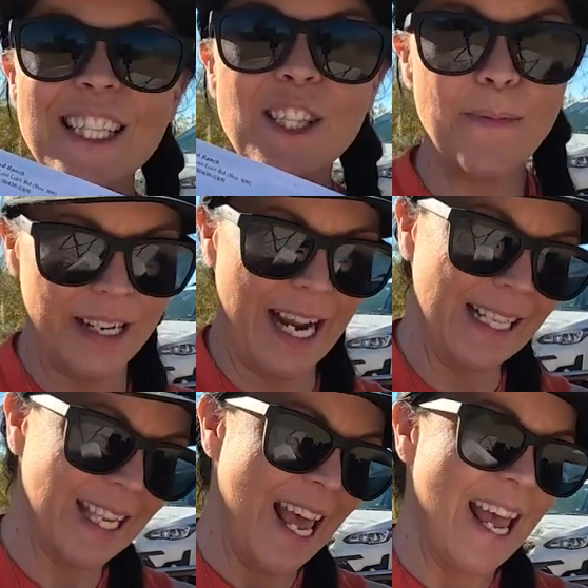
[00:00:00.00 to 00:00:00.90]
is super
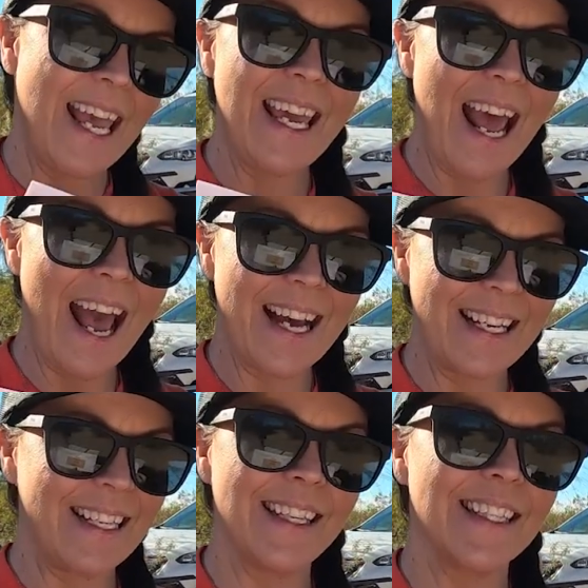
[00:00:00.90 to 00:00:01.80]
nice. It
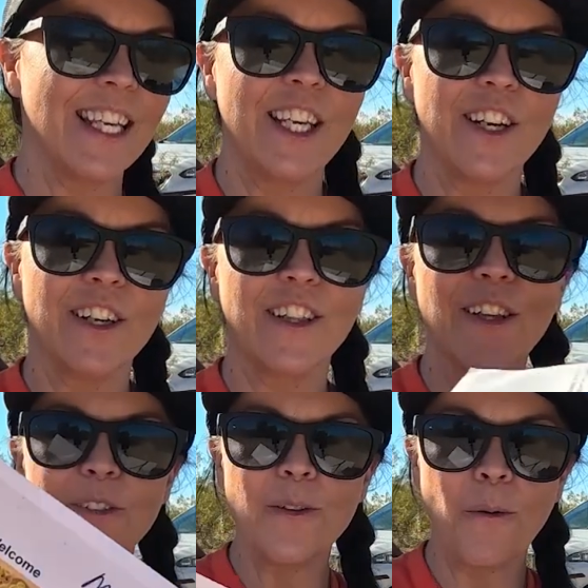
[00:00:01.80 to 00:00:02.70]
has your
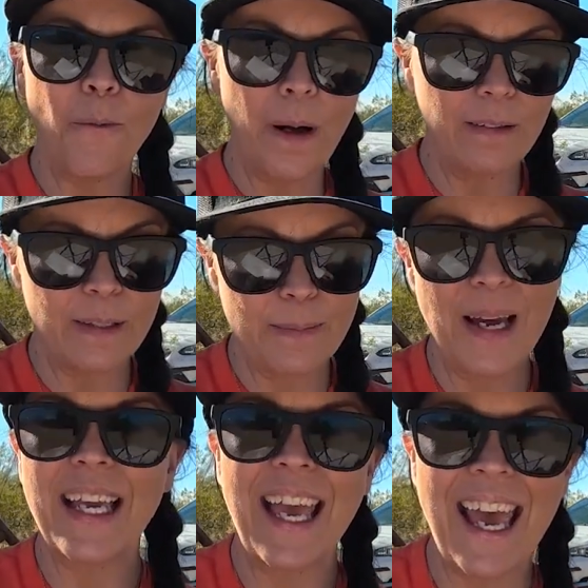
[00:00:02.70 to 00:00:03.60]
little welcome
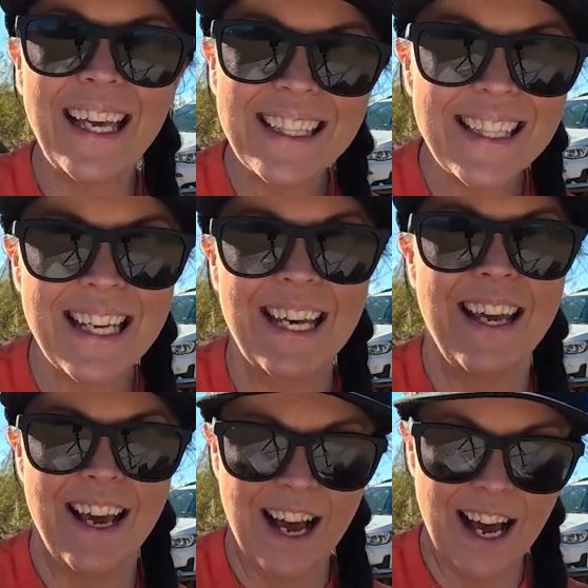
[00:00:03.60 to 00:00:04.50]
kit
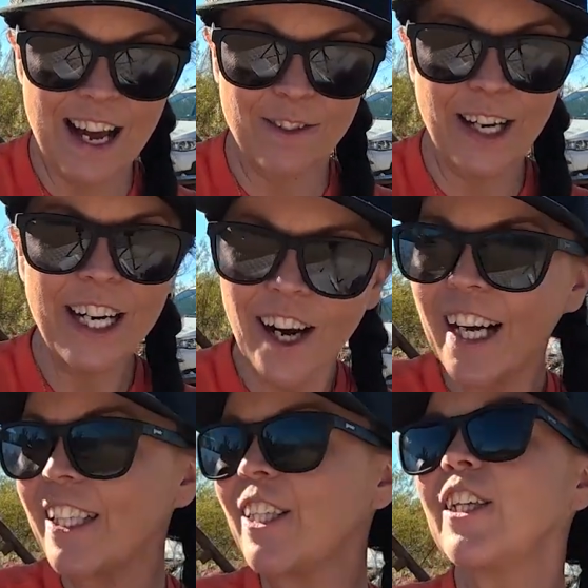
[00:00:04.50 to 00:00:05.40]
right
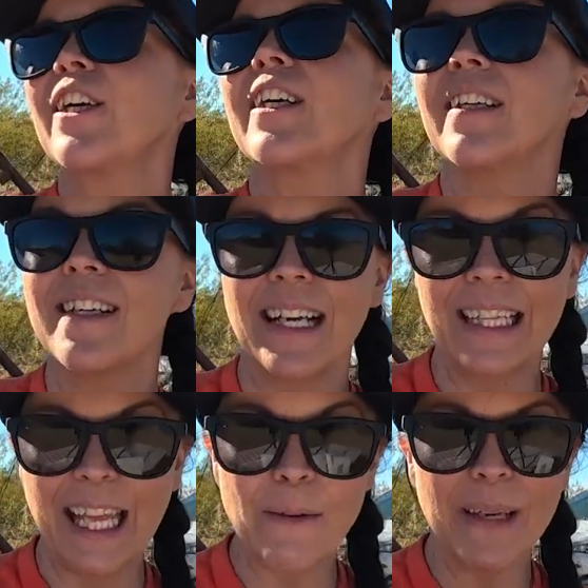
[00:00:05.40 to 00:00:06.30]
on your
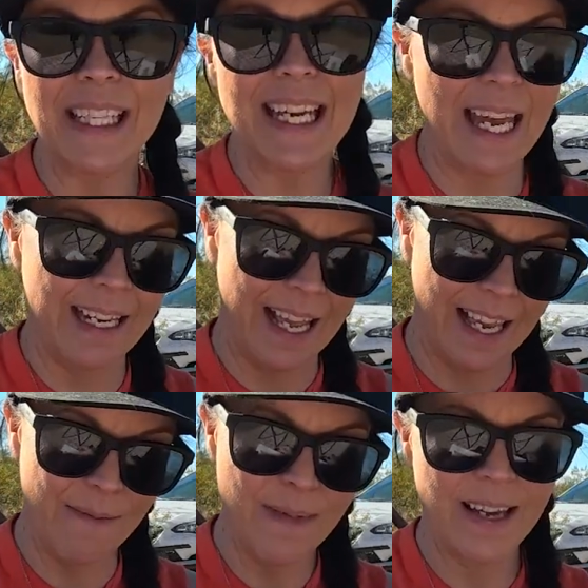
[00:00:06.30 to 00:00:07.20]
glamping tent
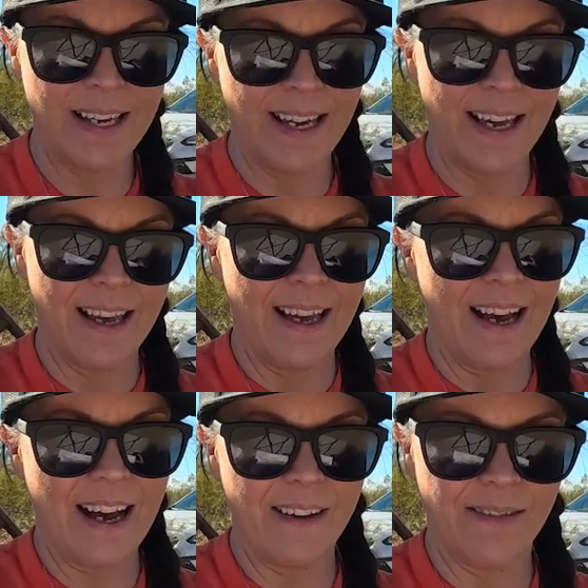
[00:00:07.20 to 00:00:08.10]
name.
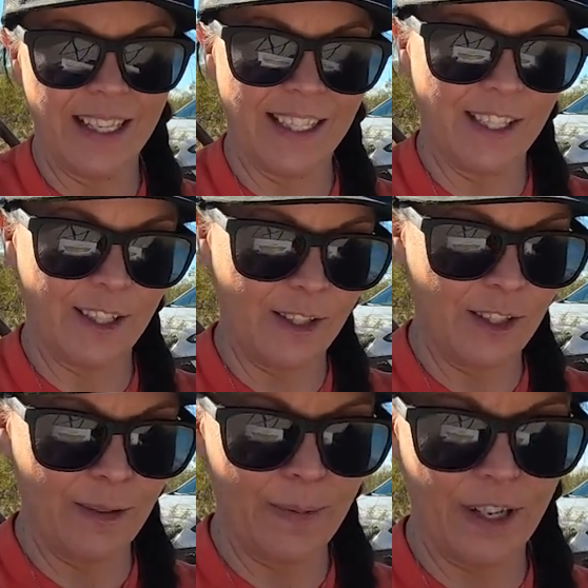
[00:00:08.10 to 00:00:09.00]
This is
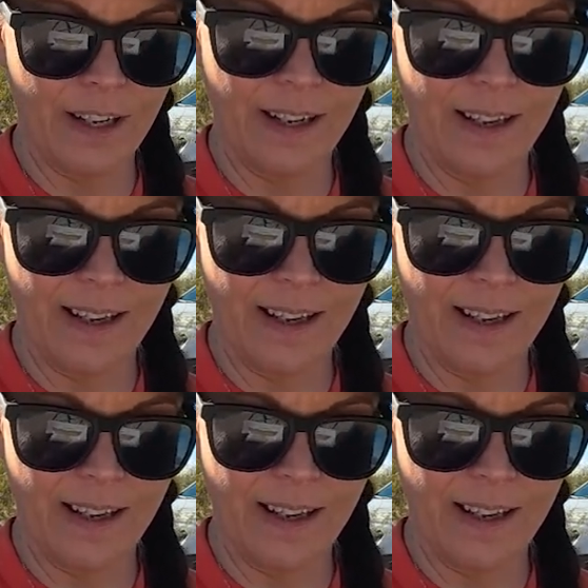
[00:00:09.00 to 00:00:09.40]
super